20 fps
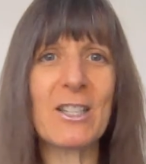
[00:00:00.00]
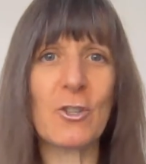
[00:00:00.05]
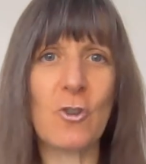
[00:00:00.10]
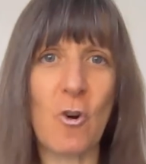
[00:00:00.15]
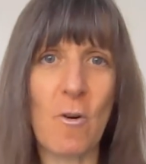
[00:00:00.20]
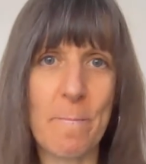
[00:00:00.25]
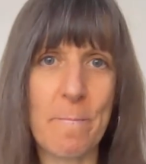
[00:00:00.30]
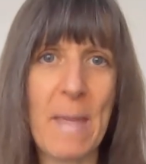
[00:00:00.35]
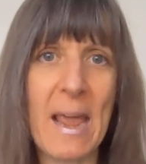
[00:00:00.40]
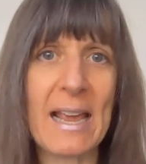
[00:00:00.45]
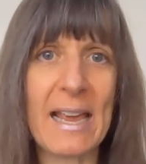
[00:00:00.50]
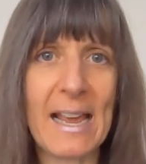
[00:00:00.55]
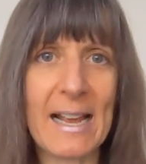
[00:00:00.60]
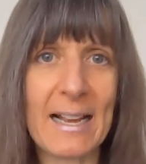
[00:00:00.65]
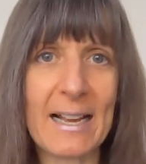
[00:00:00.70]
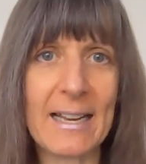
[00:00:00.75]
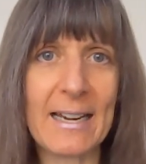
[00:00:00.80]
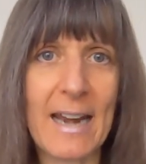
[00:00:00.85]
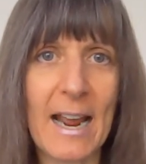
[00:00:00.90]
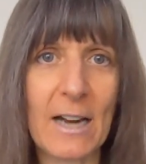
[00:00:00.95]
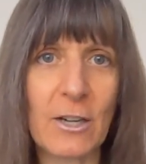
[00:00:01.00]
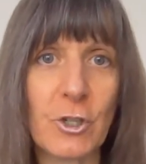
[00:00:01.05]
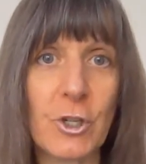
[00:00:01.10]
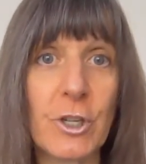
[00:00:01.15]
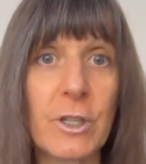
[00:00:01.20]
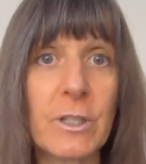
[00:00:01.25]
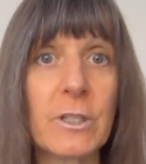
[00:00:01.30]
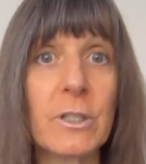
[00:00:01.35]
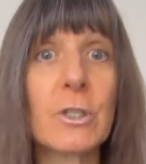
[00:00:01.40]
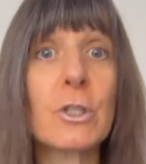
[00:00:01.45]
start making
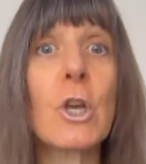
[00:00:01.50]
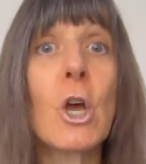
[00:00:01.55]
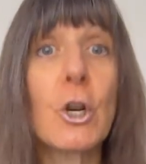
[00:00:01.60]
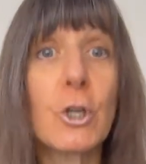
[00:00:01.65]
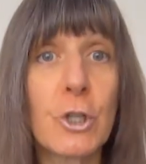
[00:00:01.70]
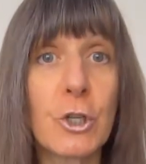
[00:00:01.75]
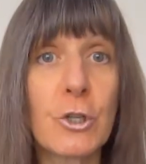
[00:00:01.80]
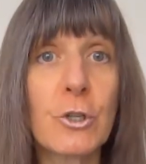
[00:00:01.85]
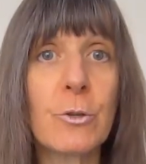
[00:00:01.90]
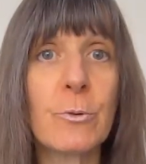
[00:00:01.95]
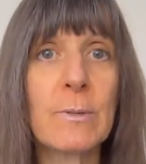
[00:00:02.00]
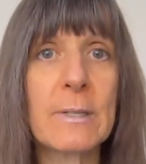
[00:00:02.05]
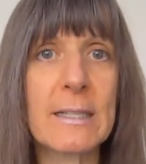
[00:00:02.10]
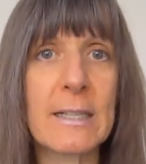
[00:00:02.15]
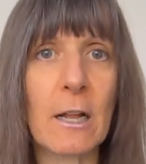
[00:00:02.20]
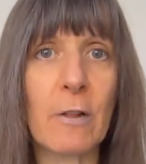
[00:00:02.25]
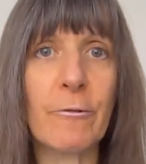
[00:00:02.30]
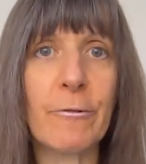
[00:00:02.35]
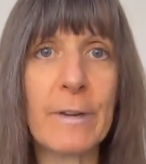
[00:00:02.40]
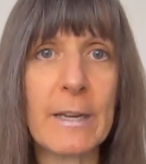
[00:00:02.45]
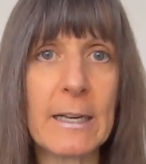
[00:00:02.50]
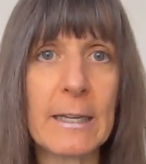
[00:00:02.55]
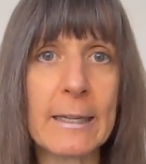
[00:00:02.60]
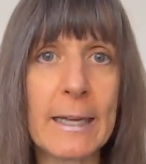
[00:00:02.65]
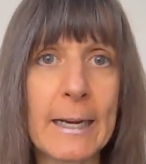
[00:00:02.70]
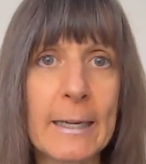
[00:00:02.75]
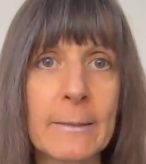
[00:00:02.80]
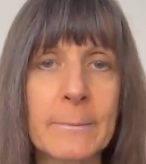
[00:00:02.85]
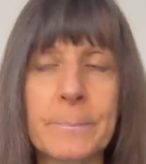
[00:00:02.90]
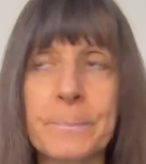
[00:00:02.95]
connections to do
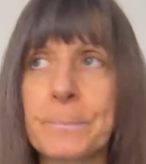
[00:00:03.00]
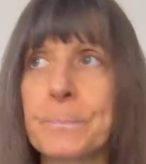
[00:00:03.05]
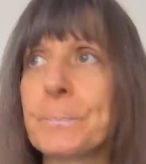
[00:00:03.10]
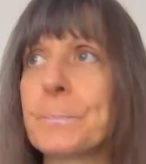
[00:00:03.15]
self-healing.